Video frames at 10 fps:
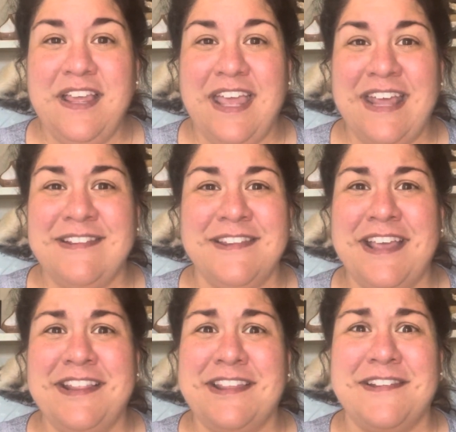It's
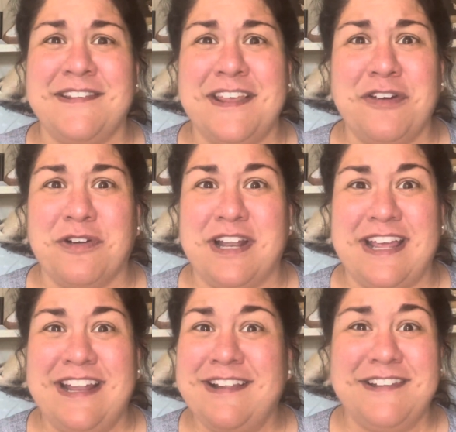like this secret.
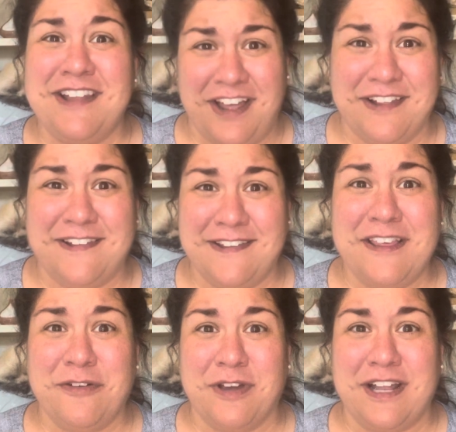It is not a
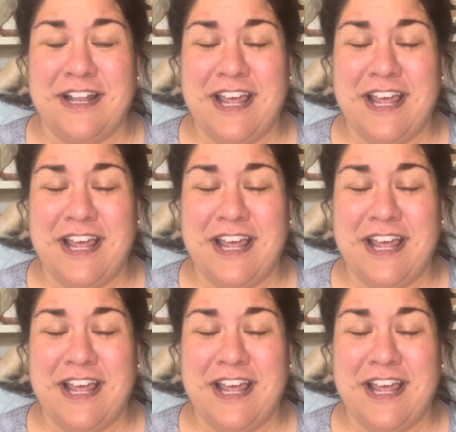secret.